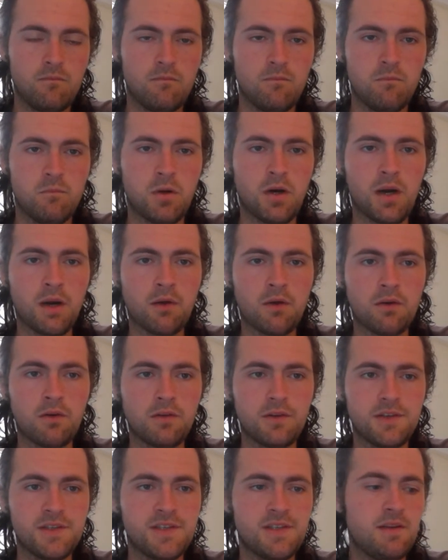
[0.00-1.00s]

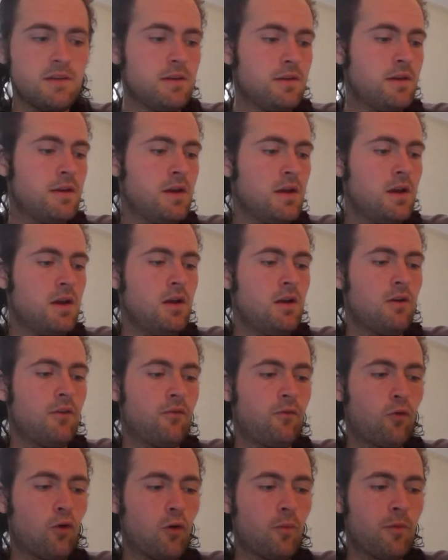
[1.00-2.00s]
Botterill is the
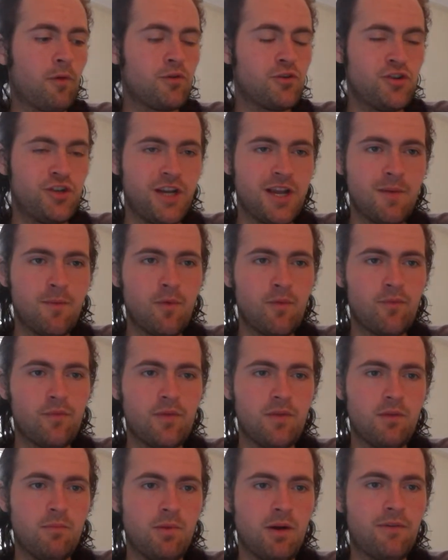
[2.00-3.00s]
former GM of
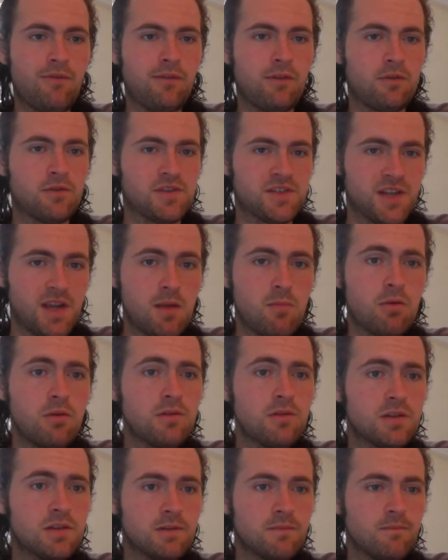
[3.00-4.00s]
the Buffalo
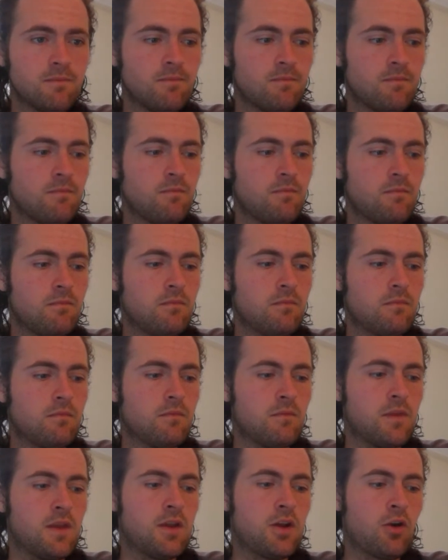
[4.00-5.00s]
Sabres,
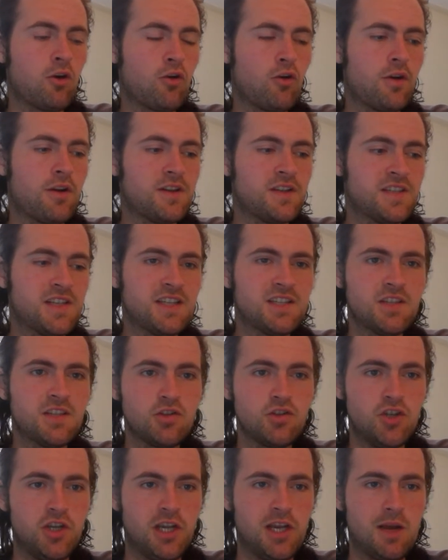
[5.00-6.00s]
the current assistant
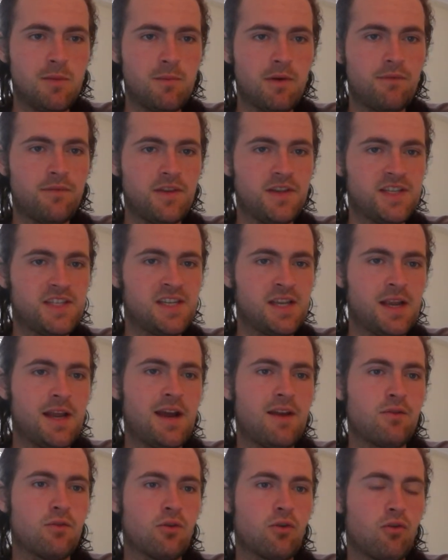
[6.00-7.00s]
GM of the
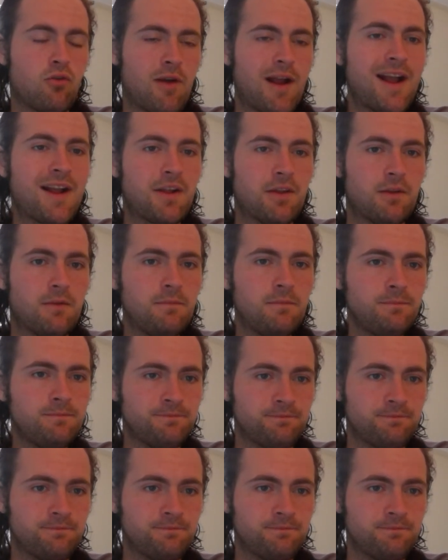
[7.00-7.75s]
Seattle Kraken.